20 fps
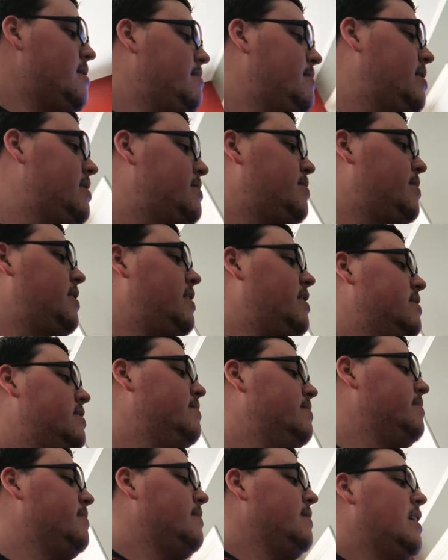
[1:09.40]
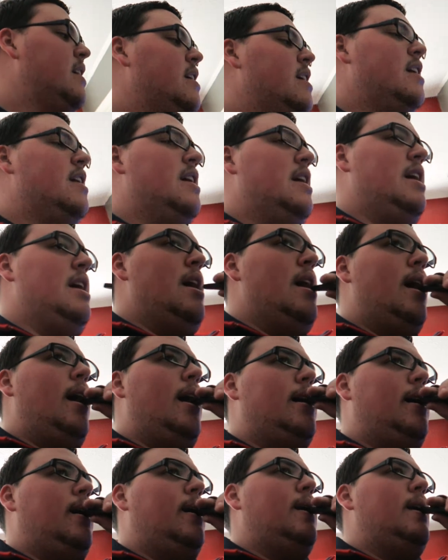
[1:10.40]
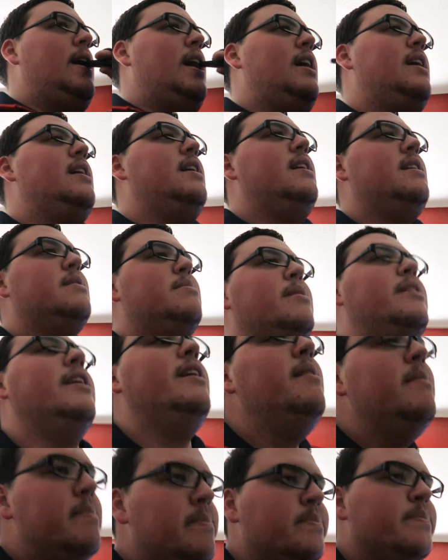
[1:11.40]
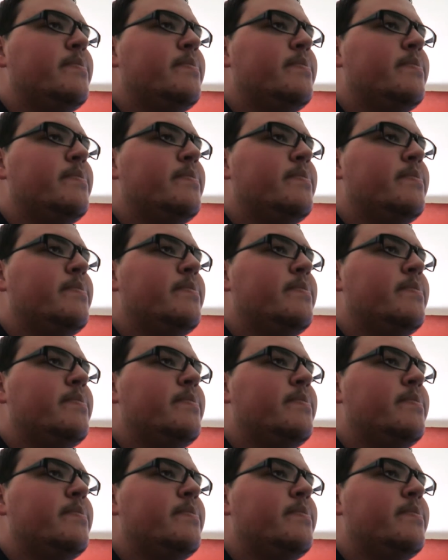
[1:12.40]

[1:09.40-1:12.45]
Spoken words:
But it's pretty awesome. It's Monday.